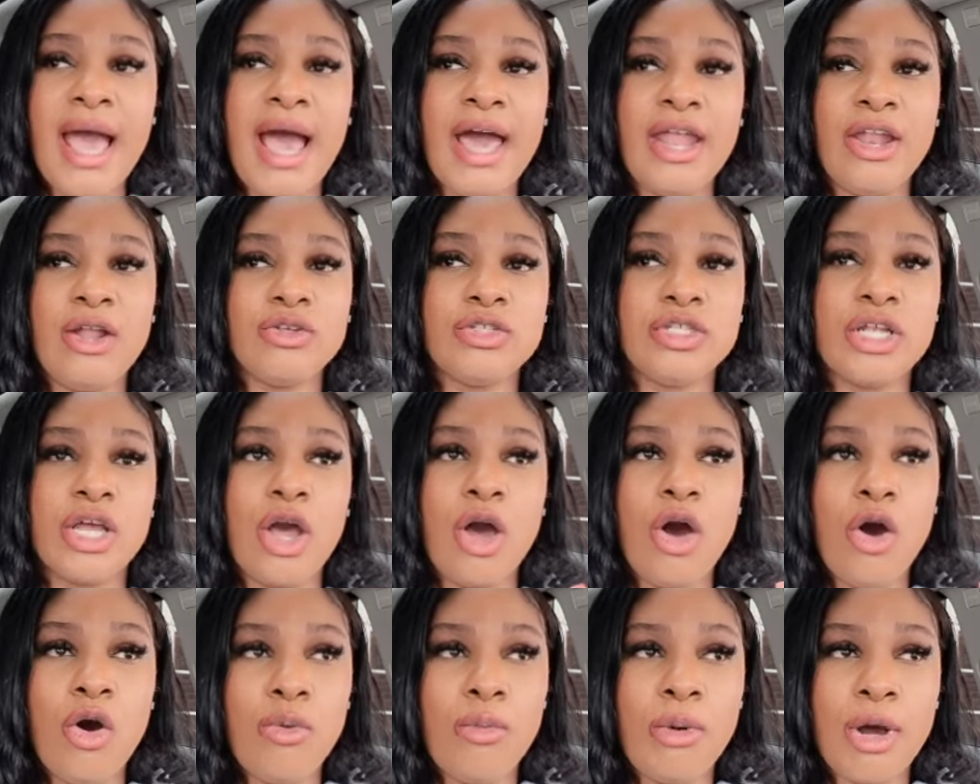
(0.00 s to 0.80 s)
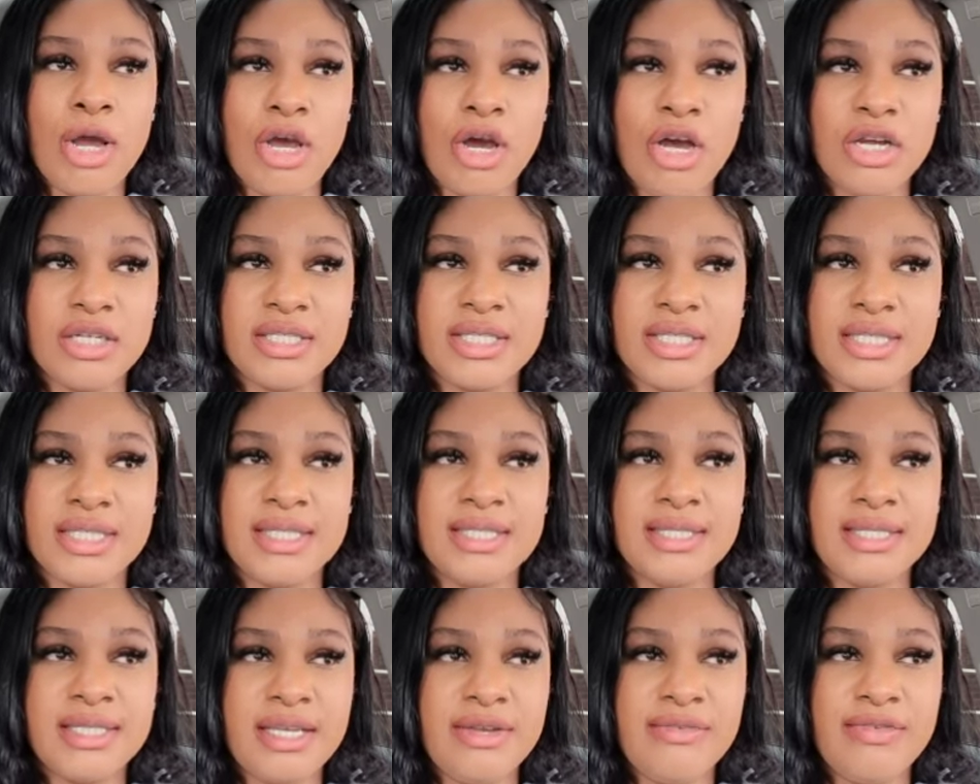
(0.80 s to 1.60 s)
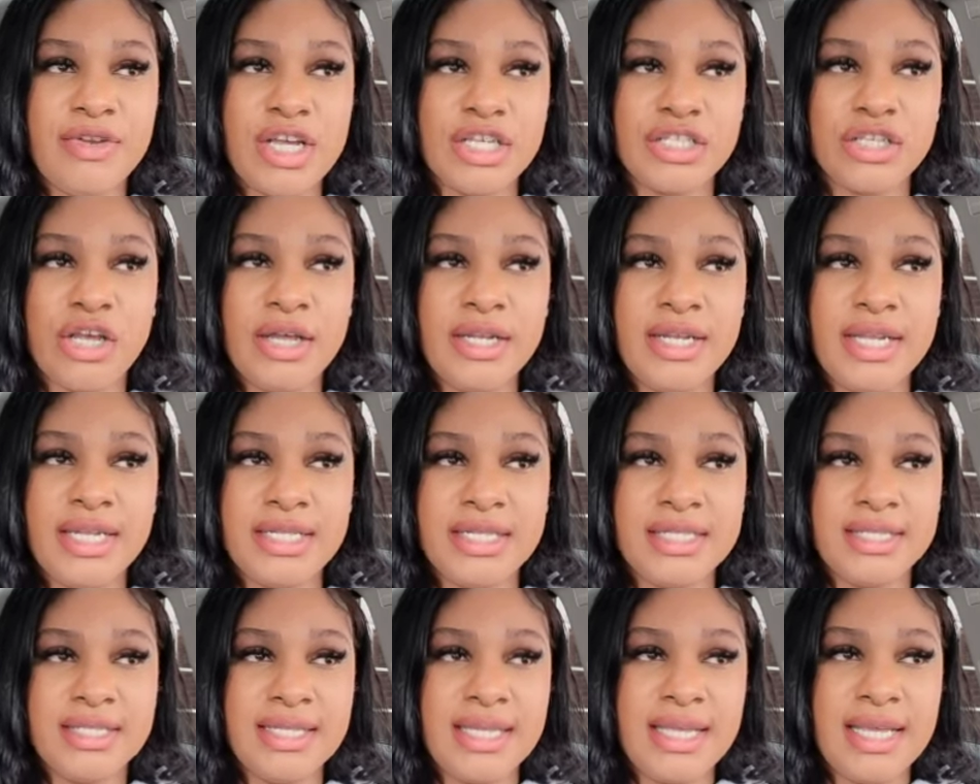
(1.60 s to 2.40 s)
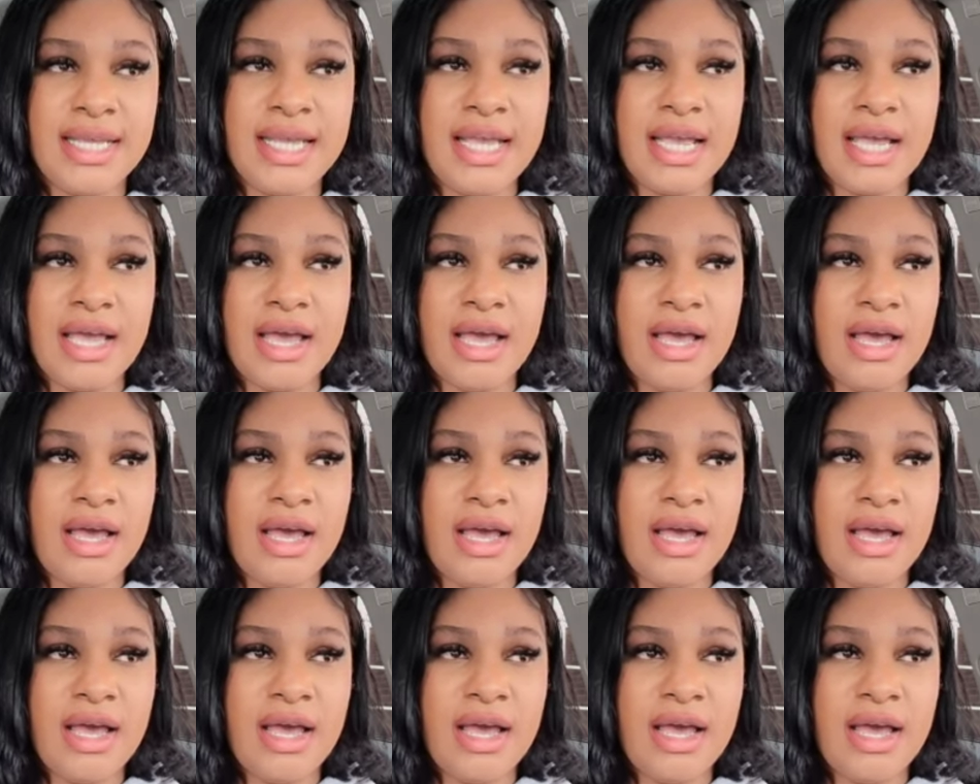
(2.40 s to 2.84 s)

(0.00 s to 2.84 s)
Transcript: And I was like, oh my gosh, this is serious. I need to see,